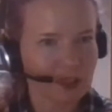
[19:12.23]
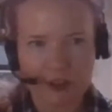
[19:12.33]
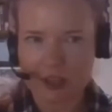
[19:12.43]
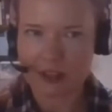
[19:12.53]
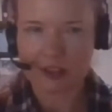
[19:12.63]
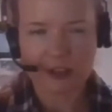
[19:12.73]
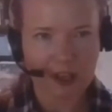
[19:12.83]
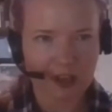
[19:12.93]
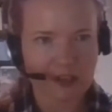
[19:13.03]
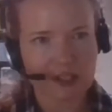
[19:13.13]
looking at
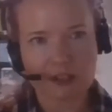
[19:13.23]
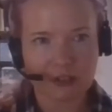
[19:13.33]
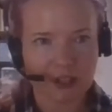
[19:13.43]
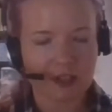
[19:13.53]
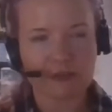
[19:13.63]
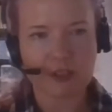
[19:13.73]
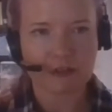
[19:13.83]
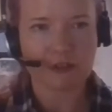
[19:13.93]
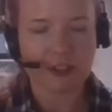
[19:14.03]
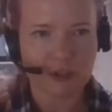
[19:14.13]
looking at the skills needed for
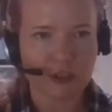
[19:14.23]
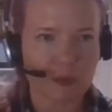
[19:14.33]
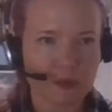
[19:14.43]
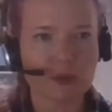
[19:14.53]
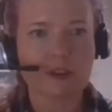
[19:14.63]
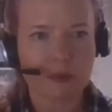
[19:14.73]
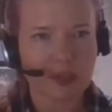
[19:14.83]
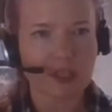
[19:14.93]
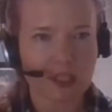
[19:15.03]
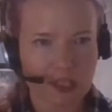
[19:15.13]
for different jobs, not
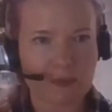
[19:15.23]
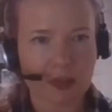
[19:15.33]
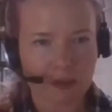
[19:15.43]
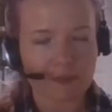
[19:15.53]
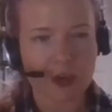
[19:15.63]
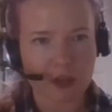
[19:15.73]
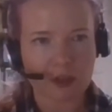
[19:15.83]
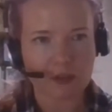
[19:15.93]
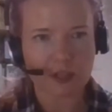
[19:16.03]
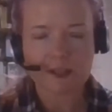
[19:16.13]
everybody needs to be a, a
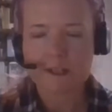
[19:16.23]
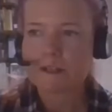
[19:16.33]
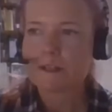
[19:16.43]
coder.